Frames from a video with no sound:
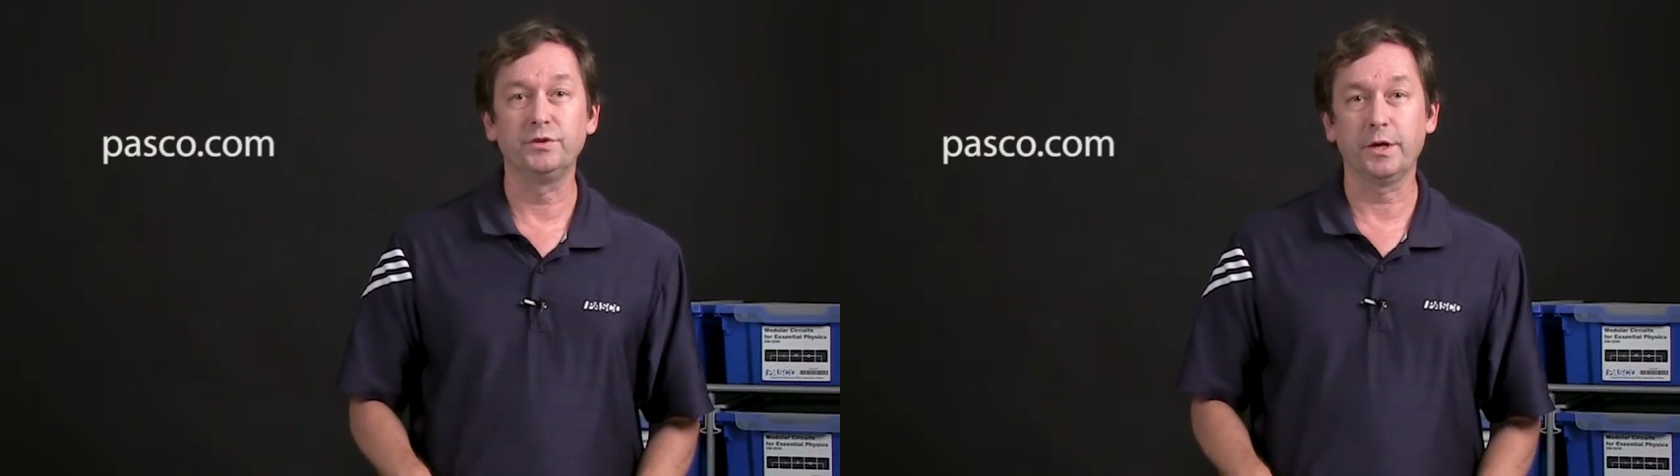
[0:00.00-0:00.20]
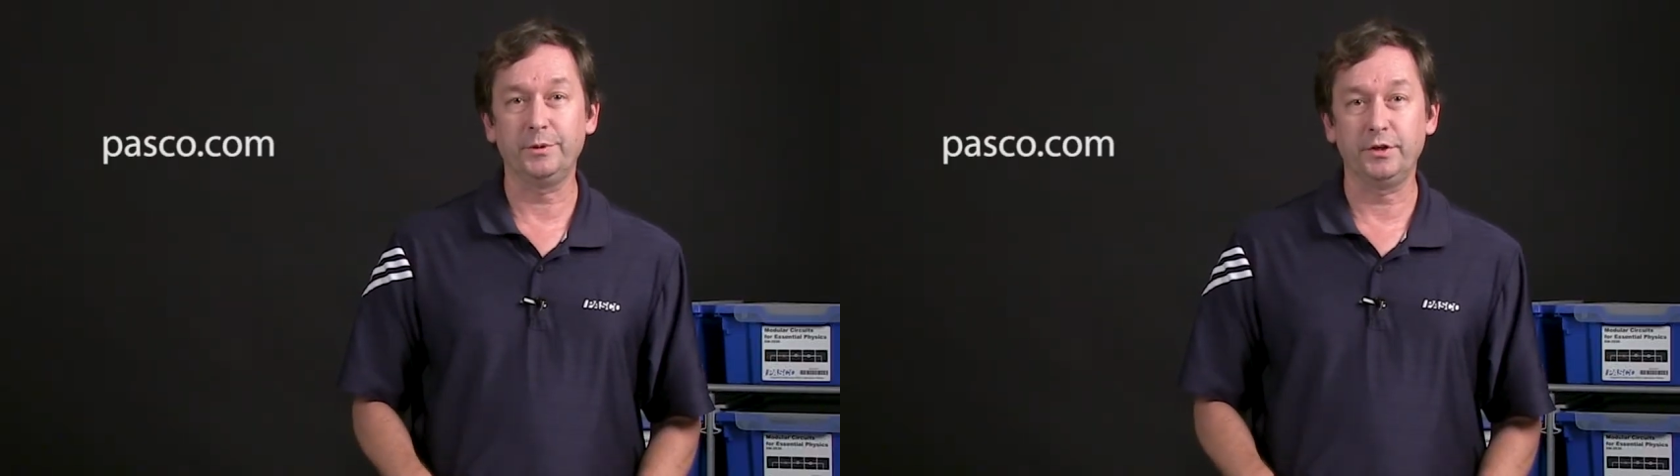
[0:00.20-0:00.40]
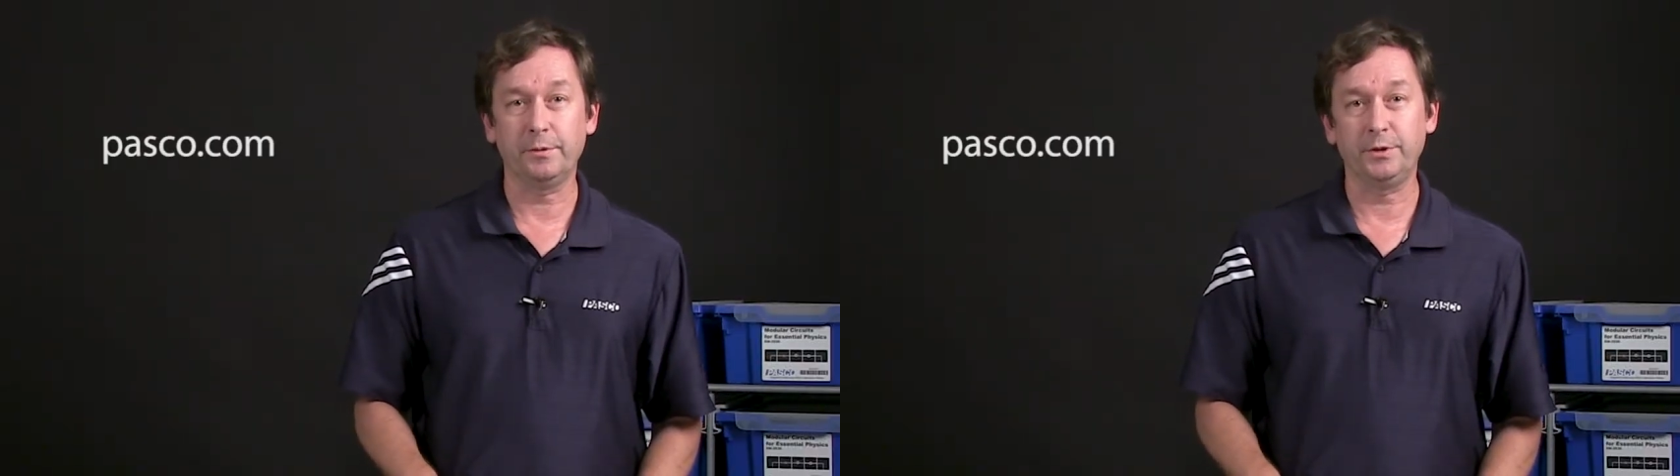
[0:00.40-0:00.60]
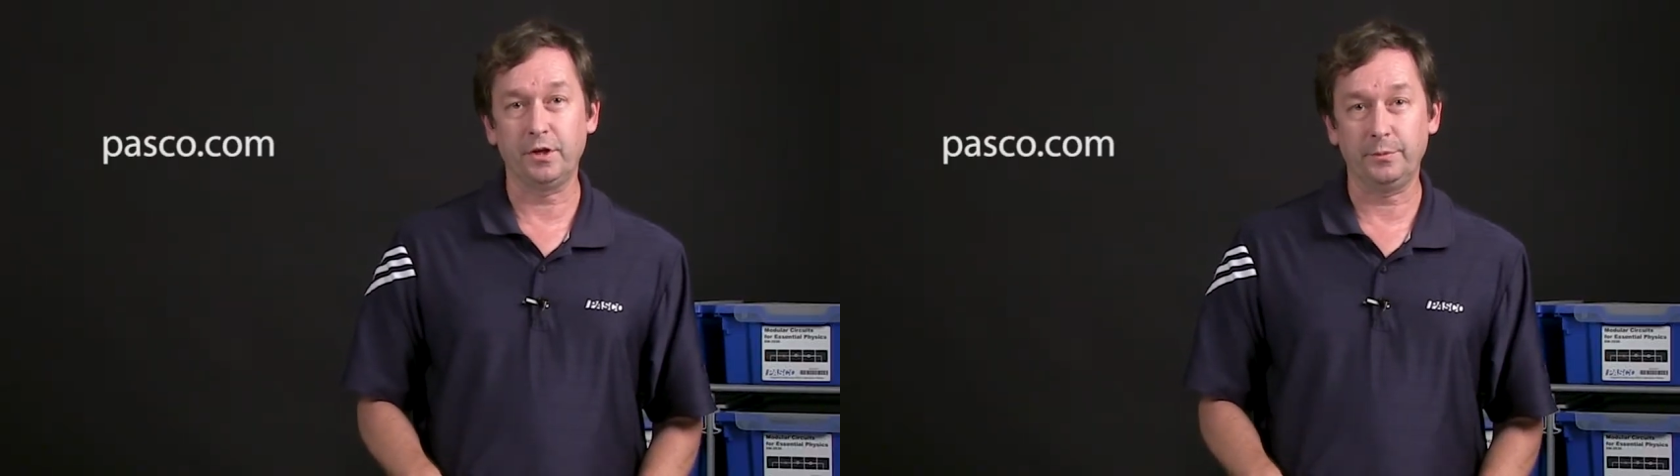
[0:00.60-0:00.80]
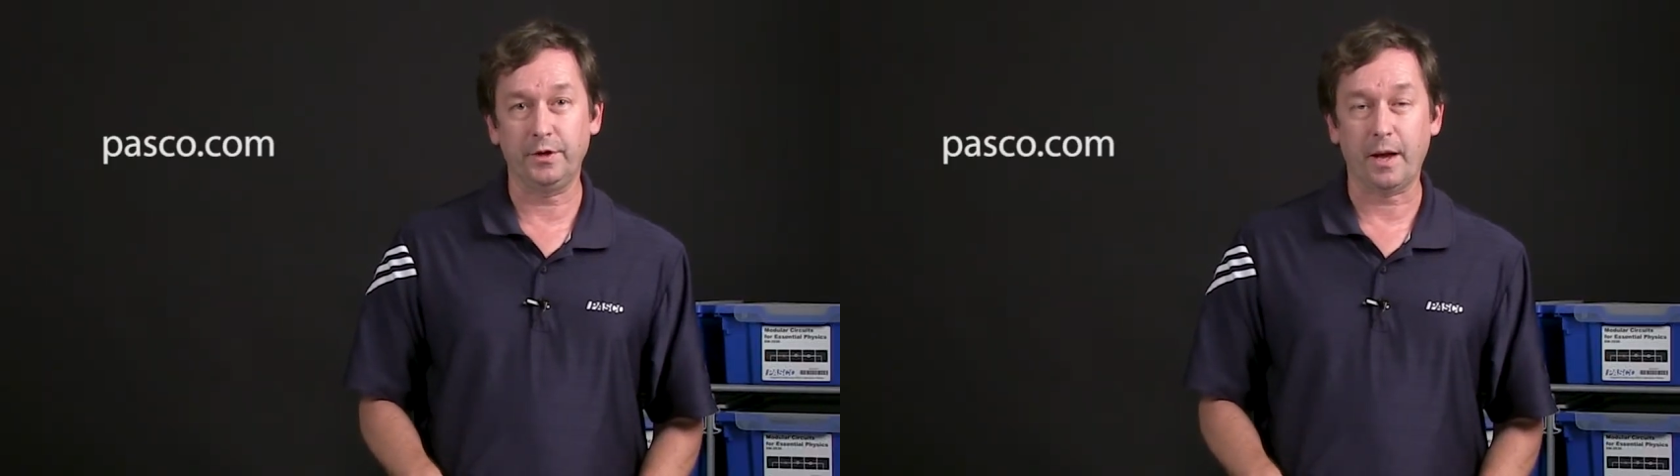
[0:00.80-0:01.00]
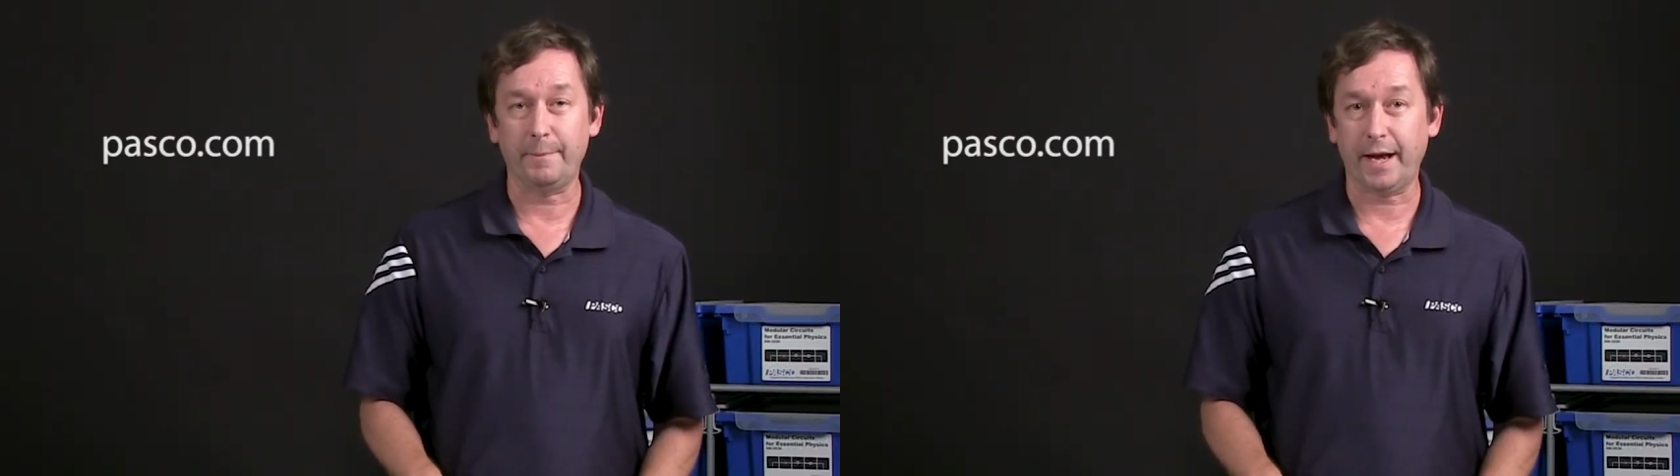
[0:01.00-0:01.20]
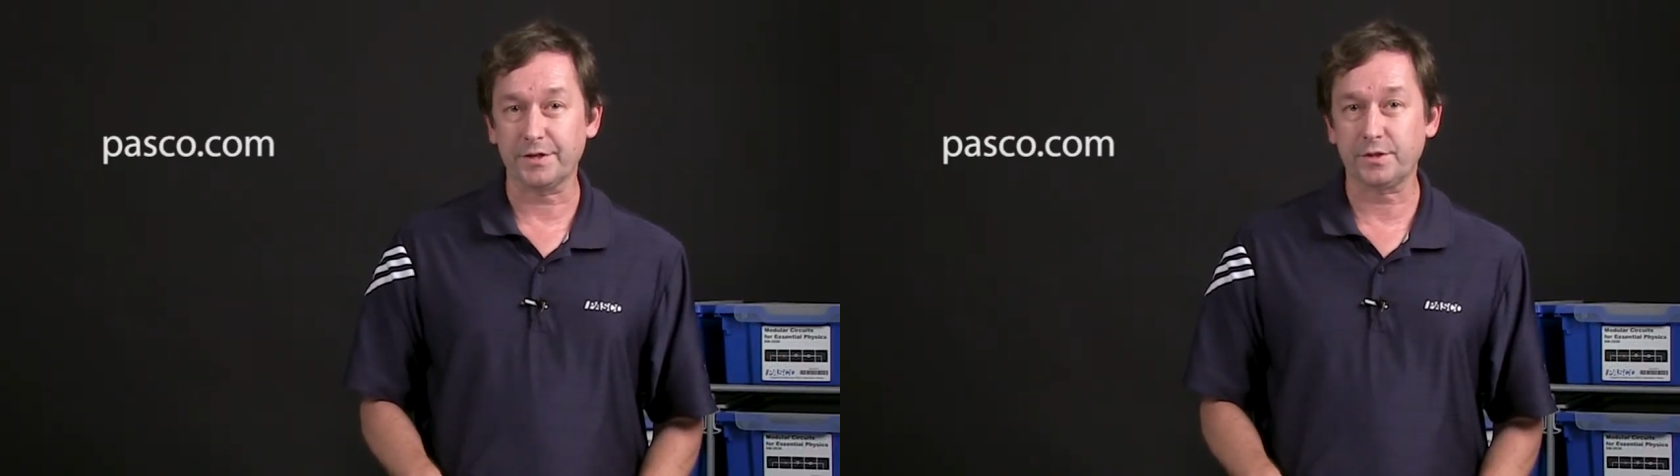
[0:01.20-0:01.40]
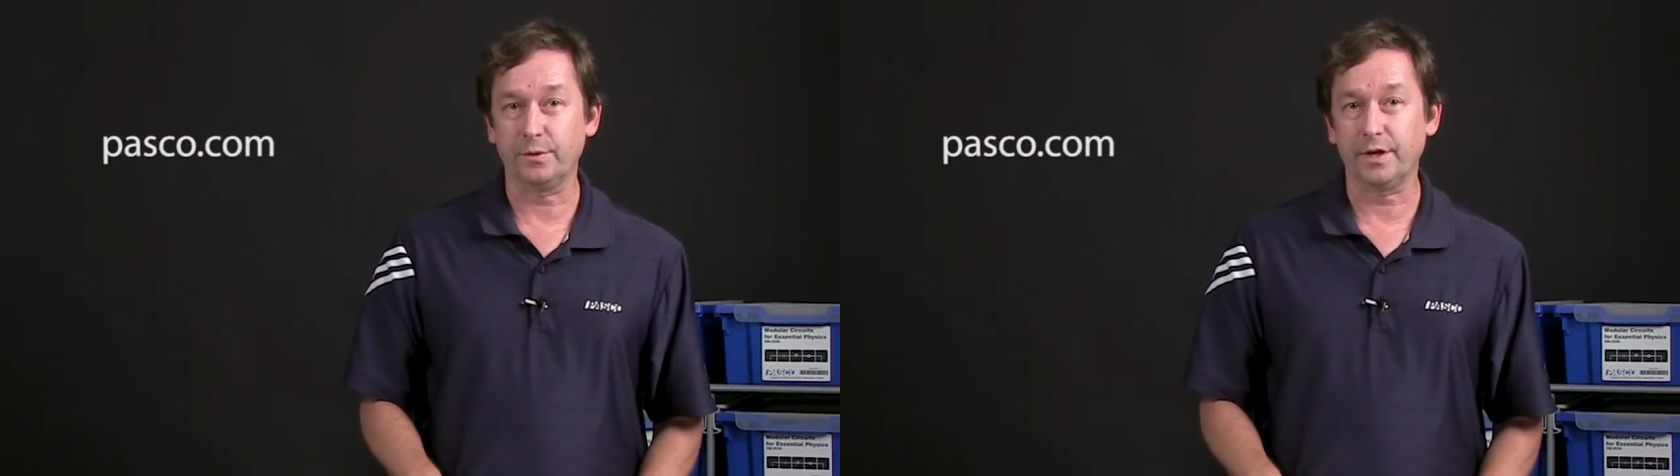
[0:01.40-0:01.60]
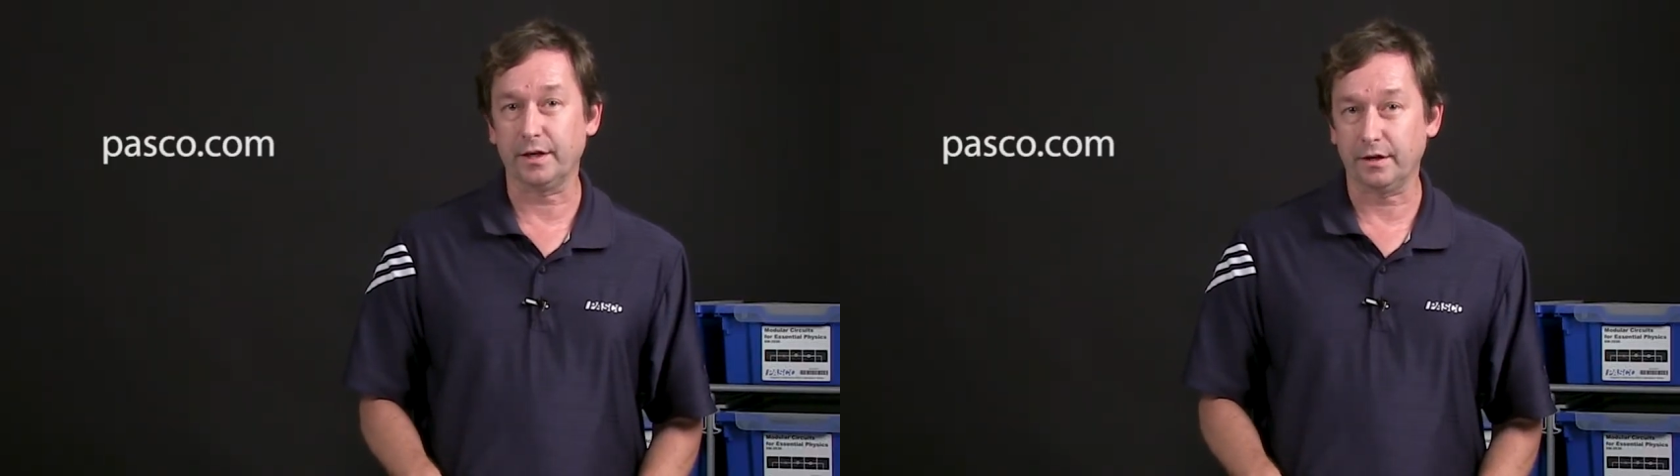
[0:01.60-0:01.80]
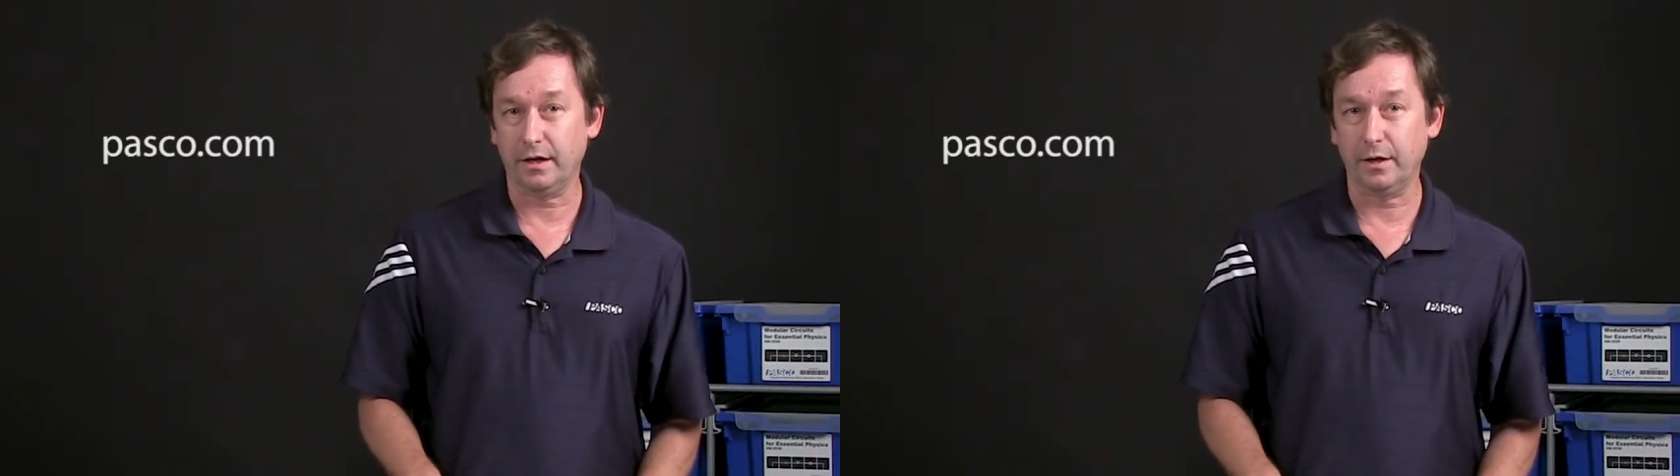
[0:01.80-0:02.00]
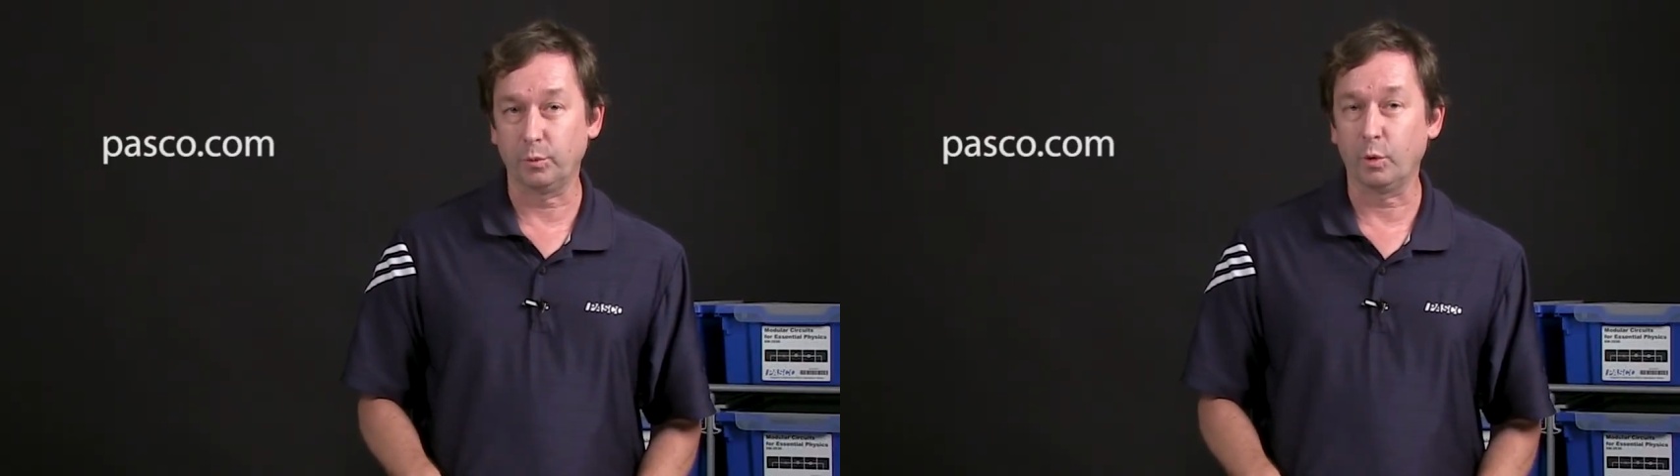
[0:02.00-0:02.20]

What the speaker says: www.pasco.com,